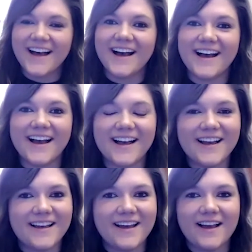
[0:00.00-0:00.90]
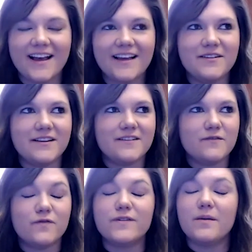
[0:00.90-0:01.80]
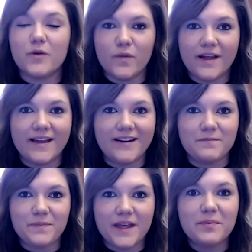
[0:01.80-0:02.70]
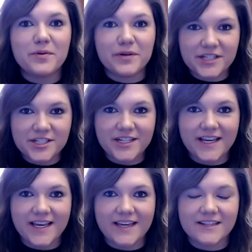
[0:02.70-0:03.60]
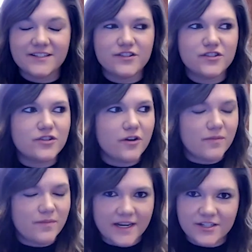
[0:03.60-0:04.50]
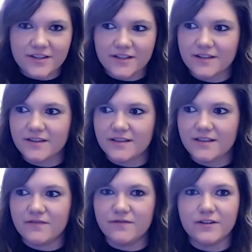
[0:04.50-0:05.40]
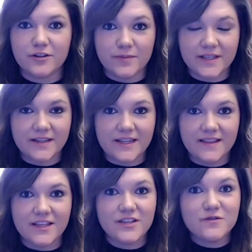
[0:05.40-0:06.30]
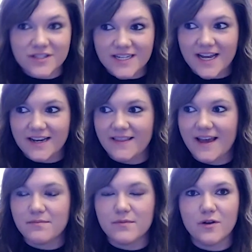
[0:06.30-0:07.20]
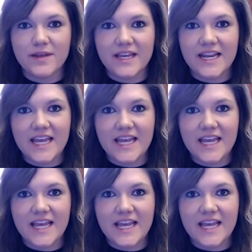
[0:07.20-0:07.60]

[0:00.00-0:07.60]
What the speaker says: I number one, appreciate so much the vulnerability that you just had in that moment.